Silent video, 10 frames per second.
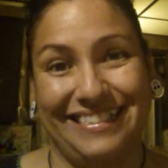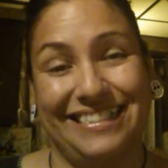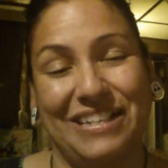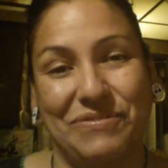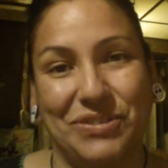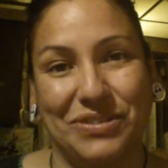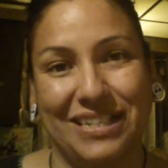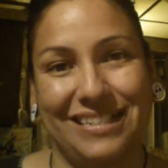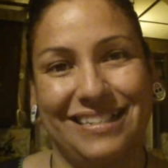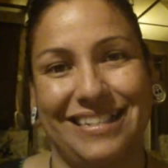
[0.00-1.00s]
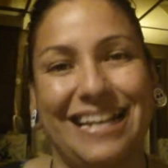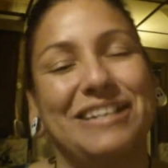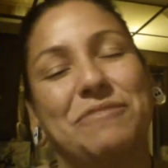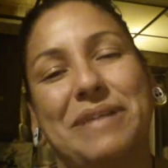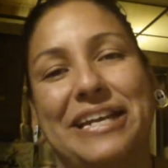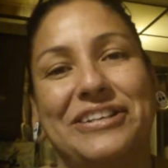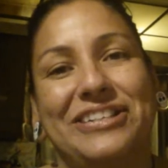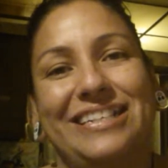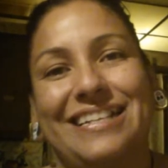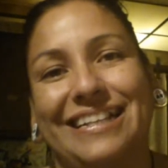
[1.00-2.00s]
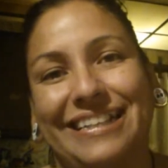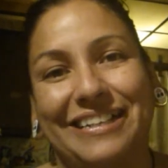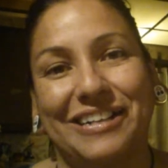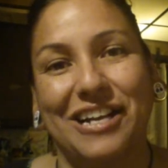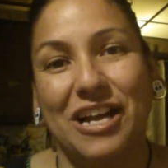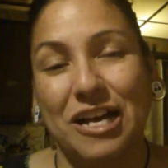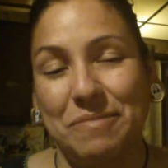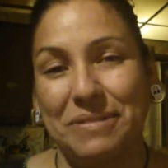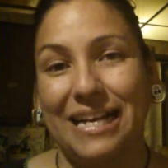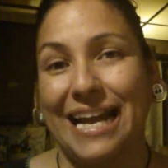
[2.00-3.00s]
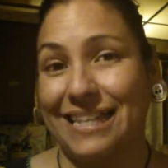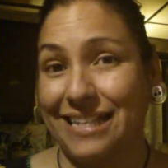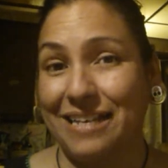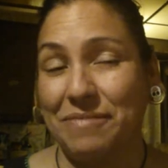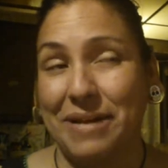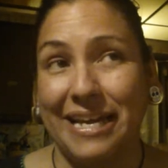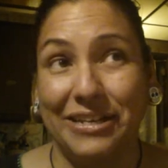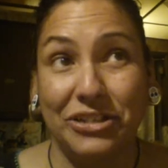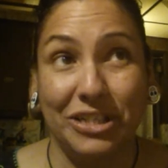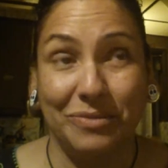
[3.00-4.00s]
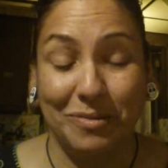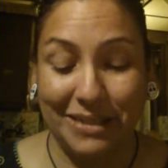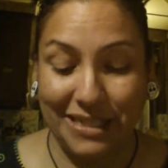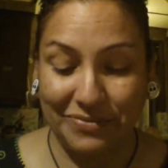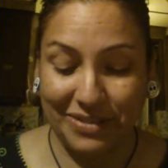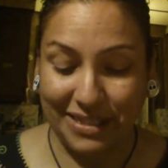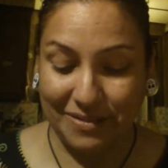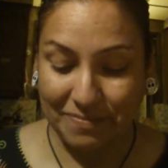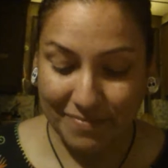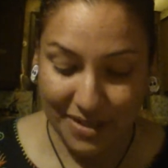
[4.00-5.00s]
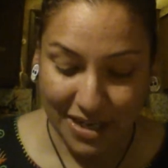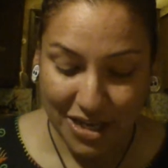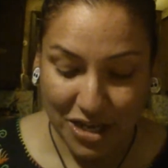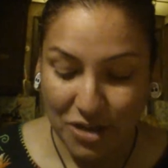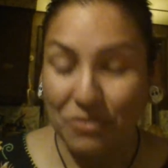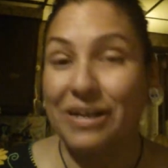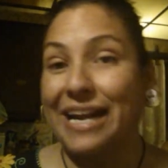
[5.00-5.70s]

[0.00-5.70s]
Stay focused. I know my energy's not there, but I think my energy will be lifted when